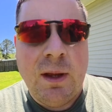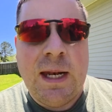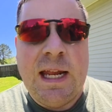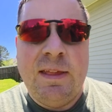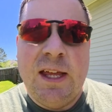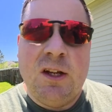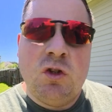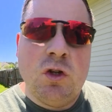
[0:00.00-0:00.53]

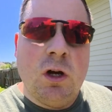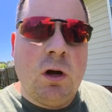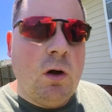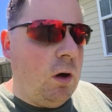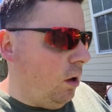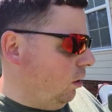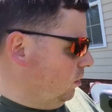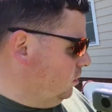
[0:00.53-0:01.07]
and that junk
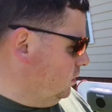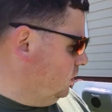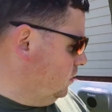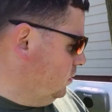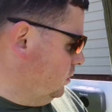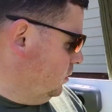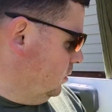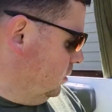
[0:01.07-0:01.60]
call.
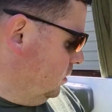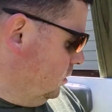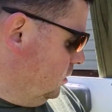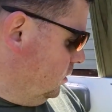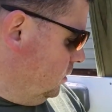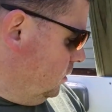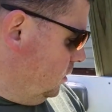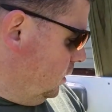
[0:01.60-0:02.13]

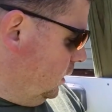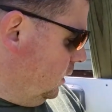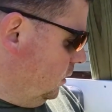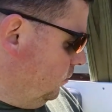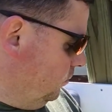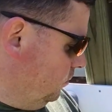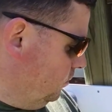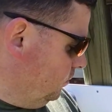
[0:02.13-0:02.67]

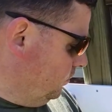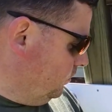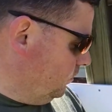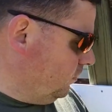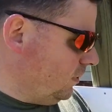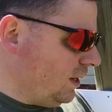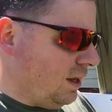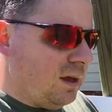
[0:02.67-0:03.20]
Um,
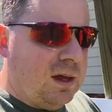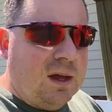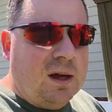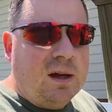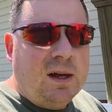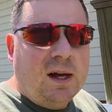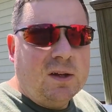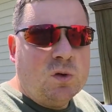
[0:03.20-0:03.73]

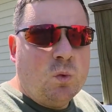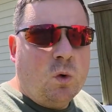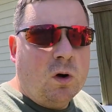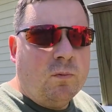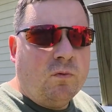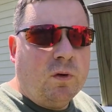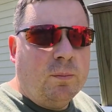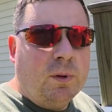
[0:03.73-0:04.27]
yeah, it's
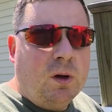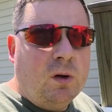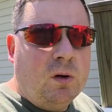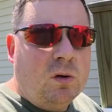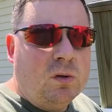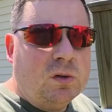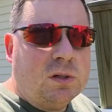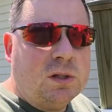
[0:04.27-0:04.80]
warm from the
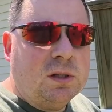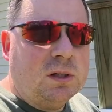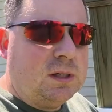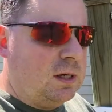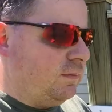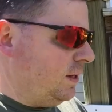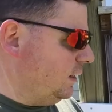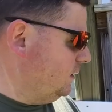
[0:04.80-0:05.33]
hose. Let's
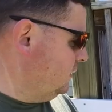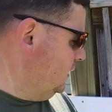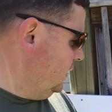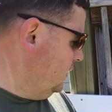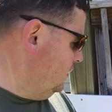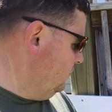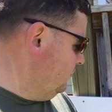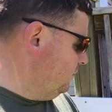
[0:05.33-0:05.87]
give that a
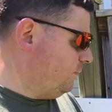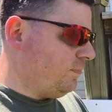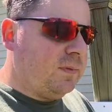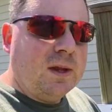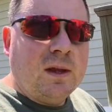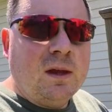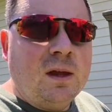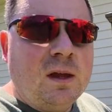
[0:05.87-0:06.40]
second.
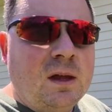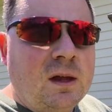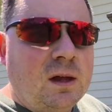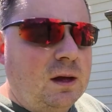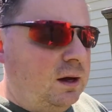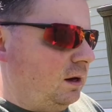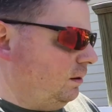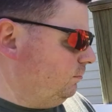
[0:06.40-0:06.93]

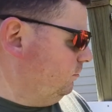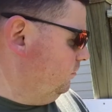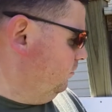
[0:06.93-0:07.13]
Um,